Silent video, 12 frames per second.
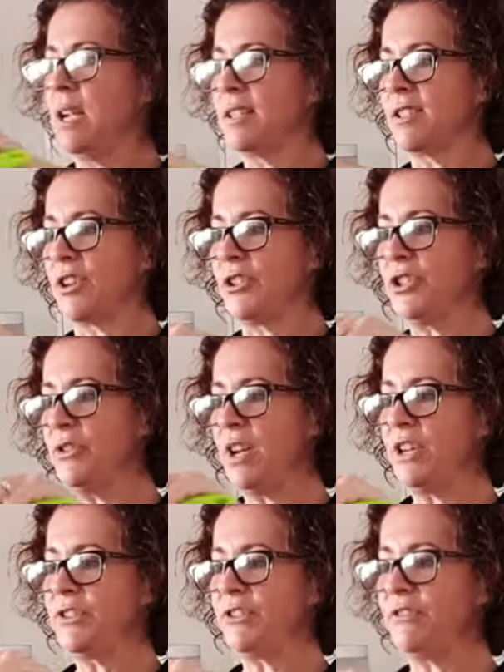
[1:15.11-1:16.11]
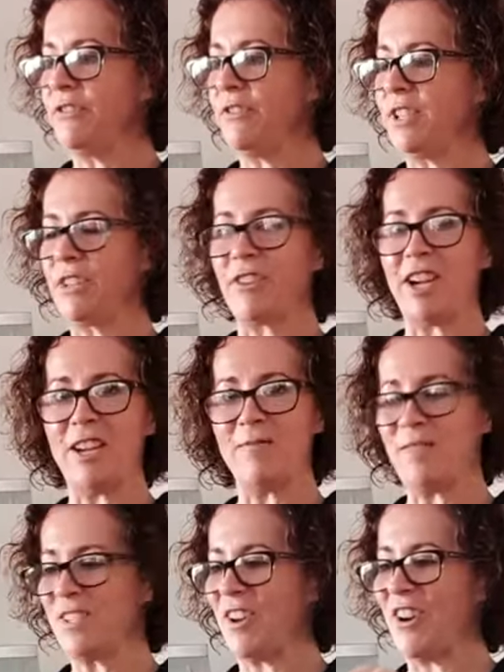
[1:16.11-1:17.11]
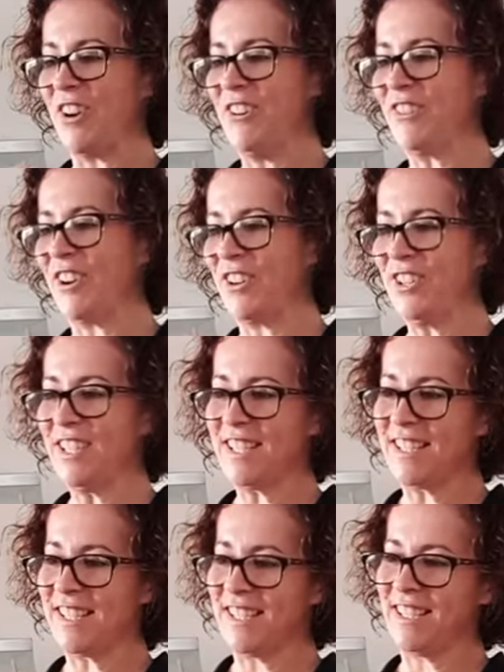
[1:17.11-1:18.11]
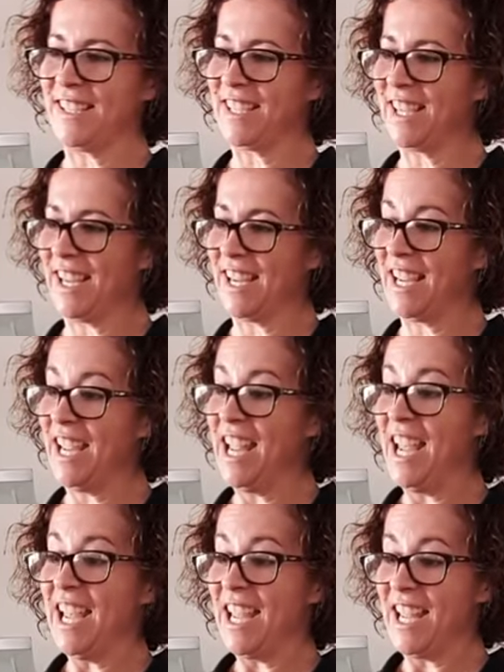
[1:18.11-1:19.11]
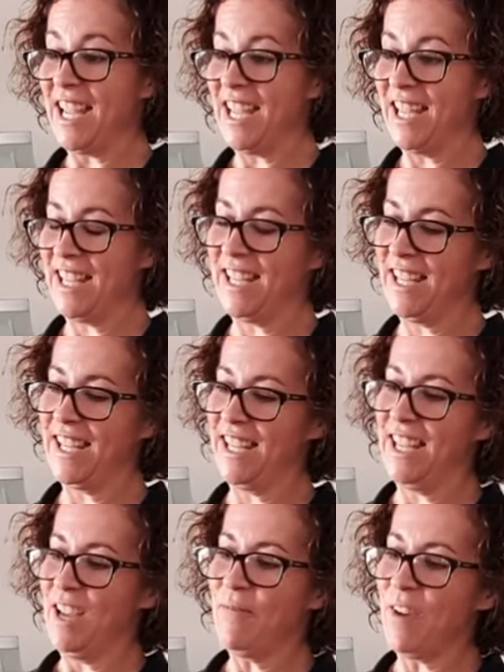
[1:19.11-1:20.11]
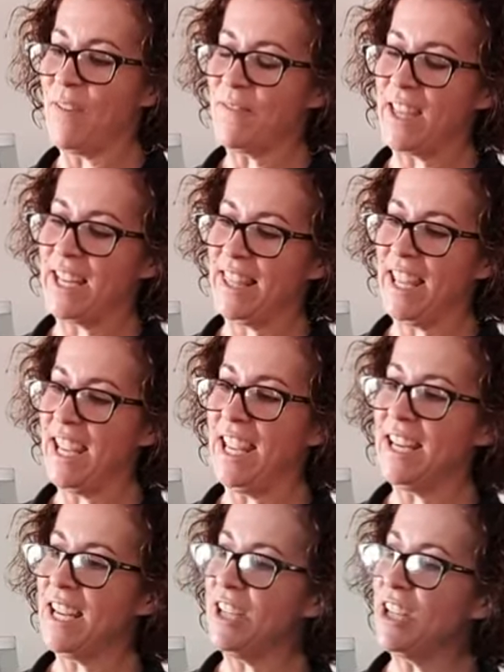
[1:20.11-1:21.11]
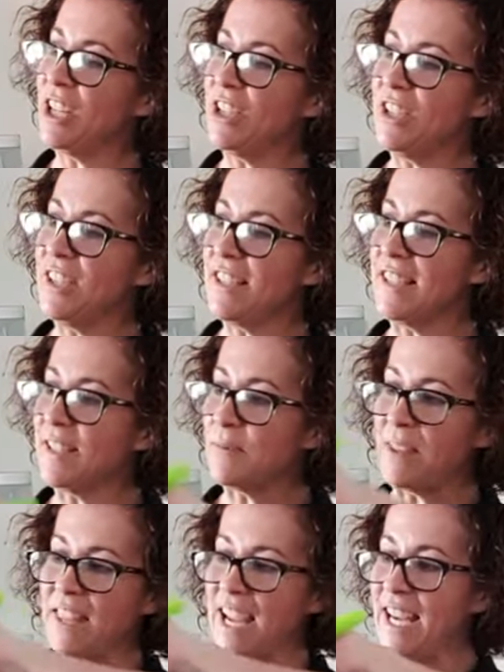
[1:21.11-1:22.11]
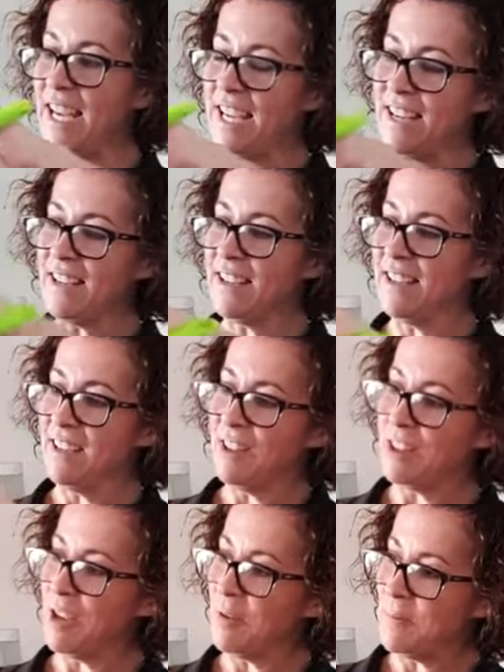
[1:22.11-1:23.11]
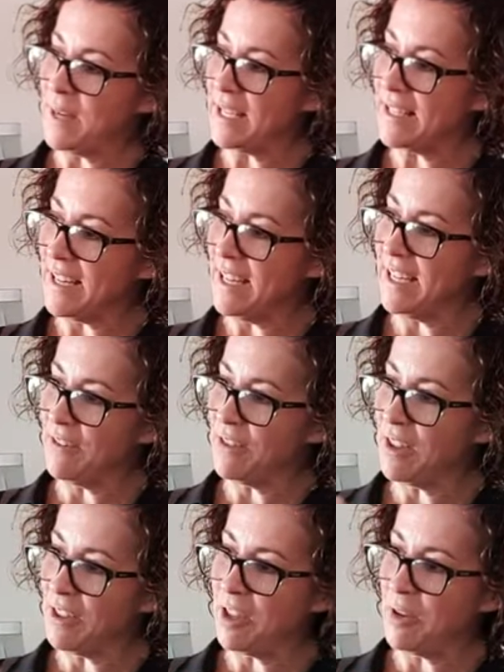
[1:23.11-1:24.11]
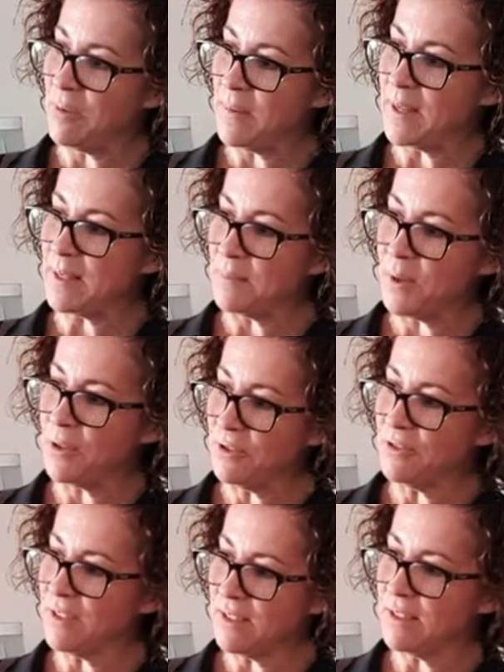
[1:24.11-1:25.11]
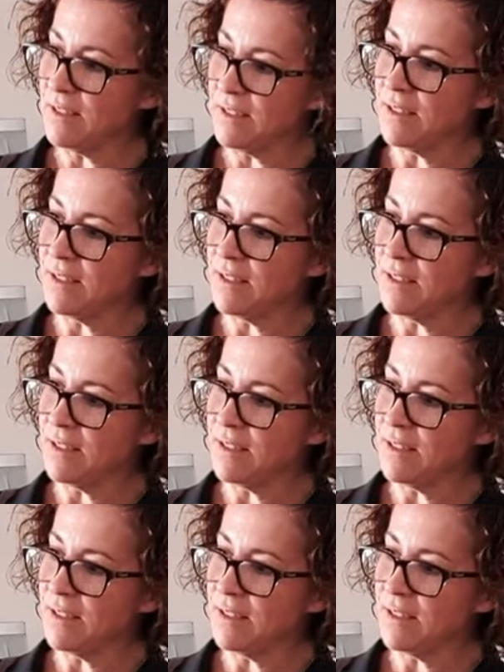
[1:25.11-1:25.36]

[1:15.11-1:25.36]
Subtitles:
So 250 grams of oats. Okay. Pop that in there. Now you can use this with any Thermomix, any of the Thermomix models.